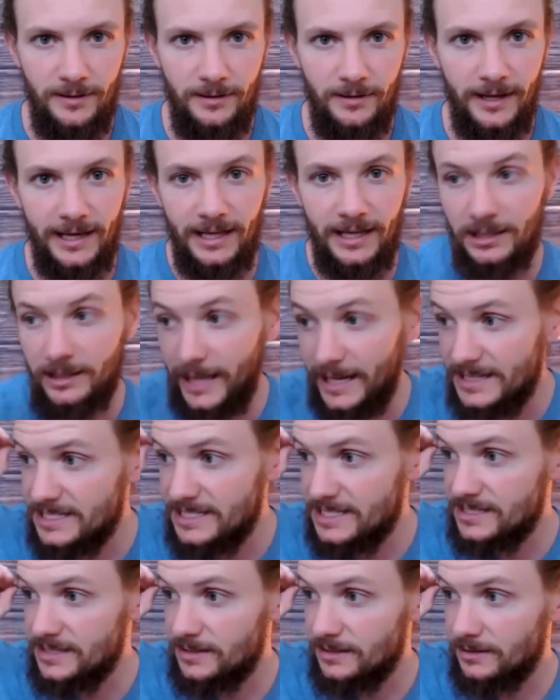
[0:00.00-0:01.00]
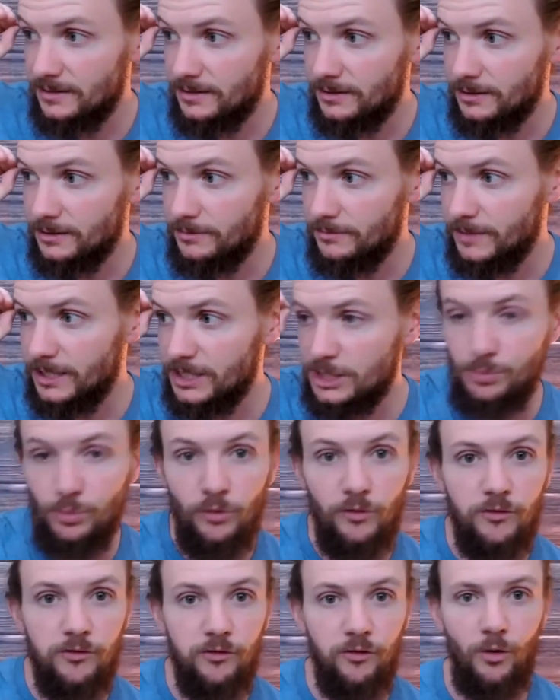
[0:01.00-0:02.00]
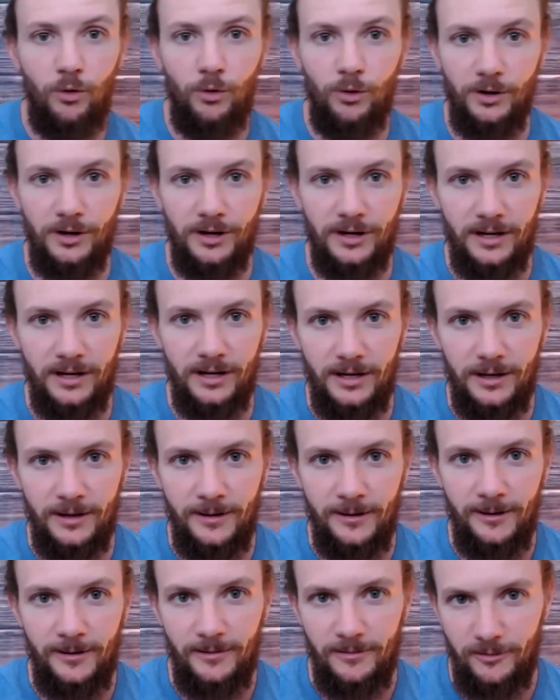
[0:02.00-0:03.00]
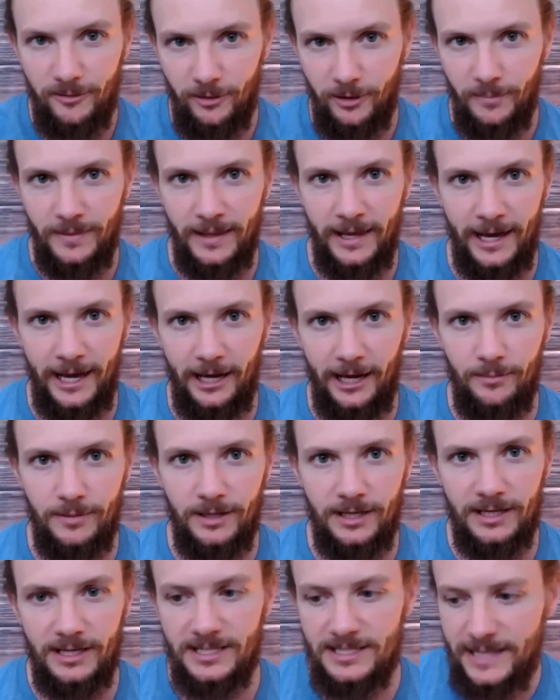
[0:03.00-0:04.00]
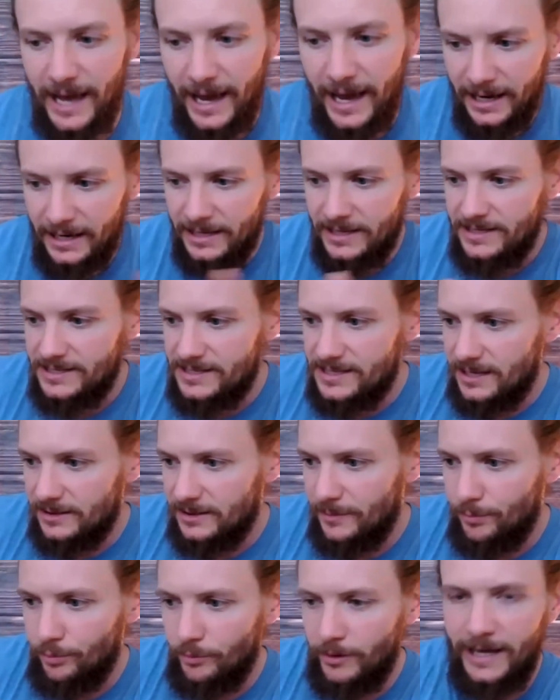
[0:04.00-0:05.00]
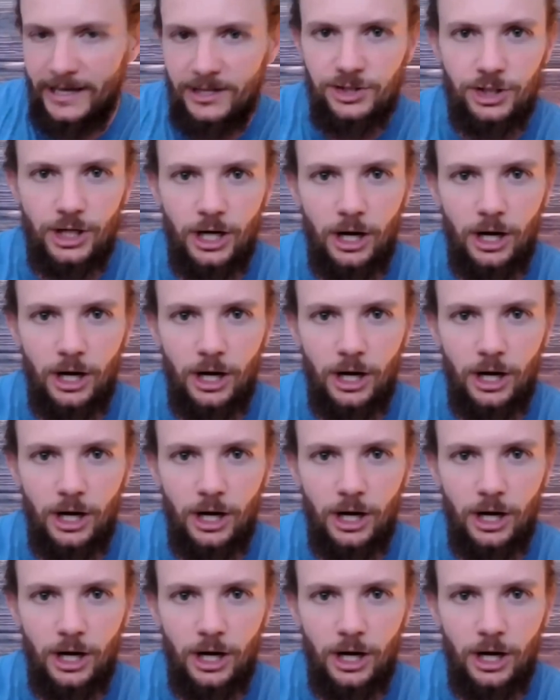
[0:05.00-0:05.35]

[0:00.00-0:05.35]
Like, let's move forward from that, because that is the branch